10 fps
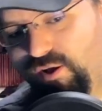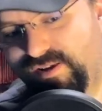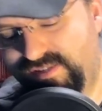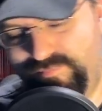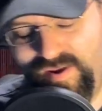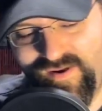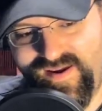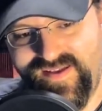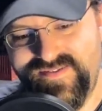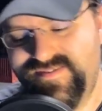
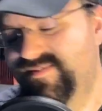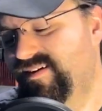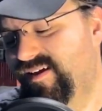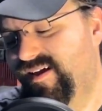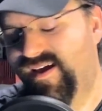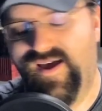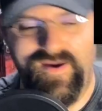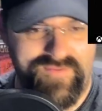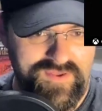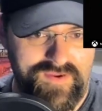experience of
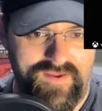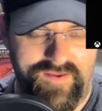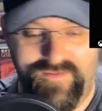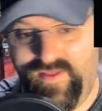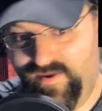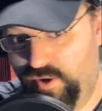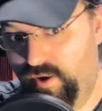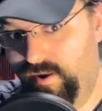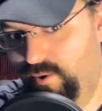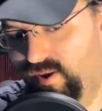like
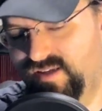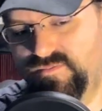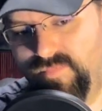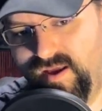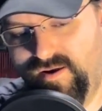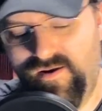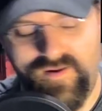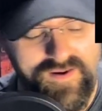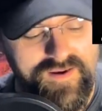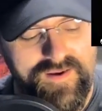Atari OS better,
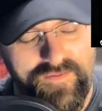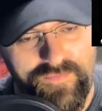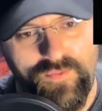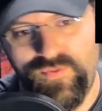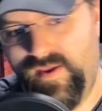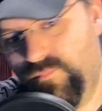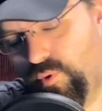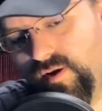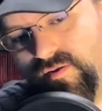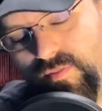lean more
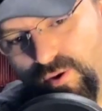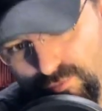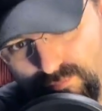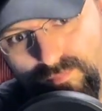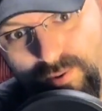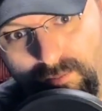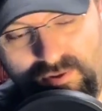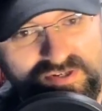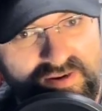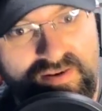into their
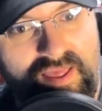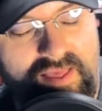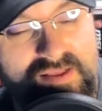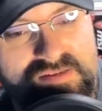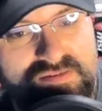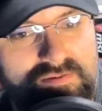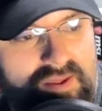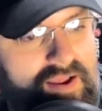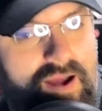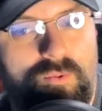publishing days.
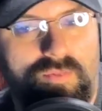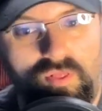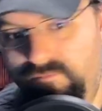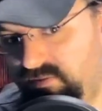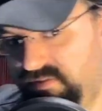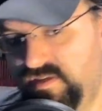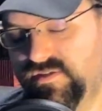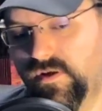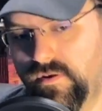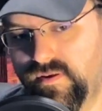Like, I would love to see
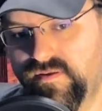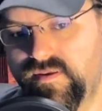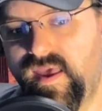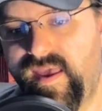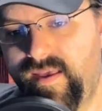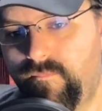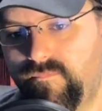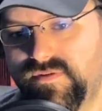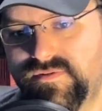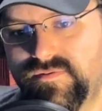certain
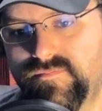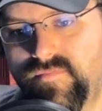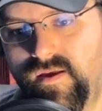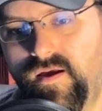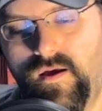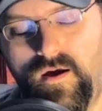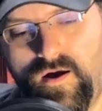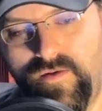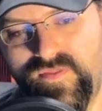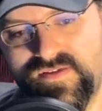games
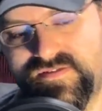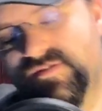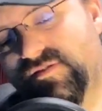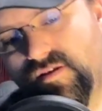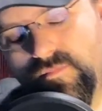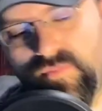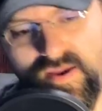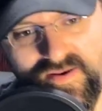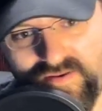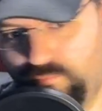on this system, like
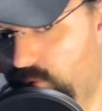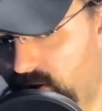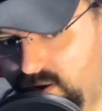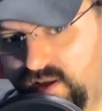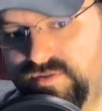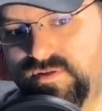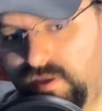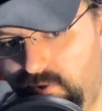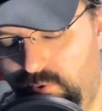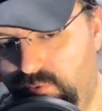Neverwinter Nights
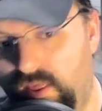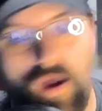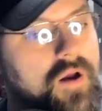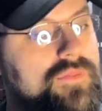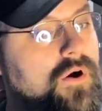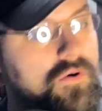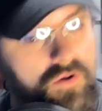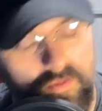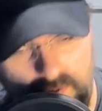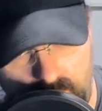2 that
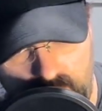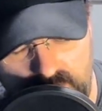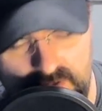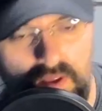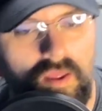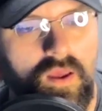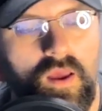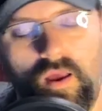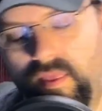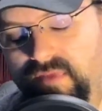Atari published.
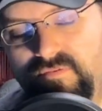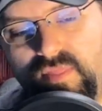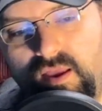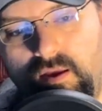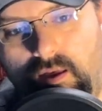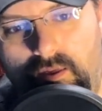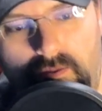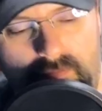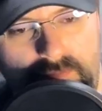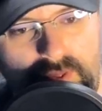Even the
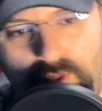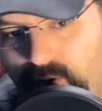Alone